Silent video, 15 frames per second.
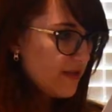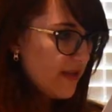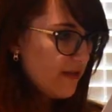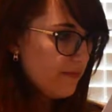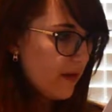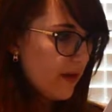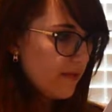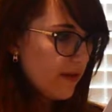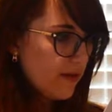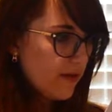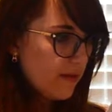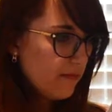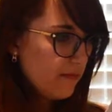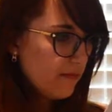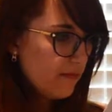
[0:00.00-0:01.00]
head bobbed on
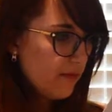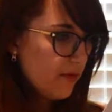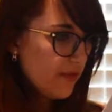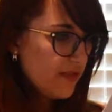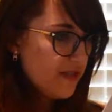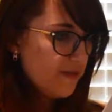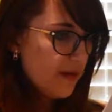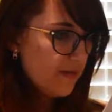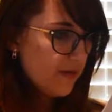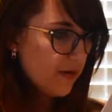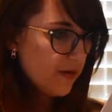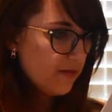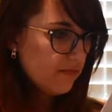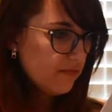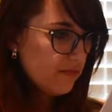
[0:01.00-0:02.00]
the boy's
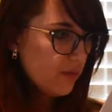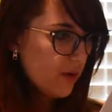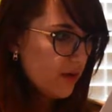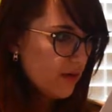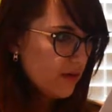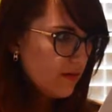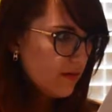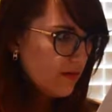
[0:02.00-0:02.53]
member. What?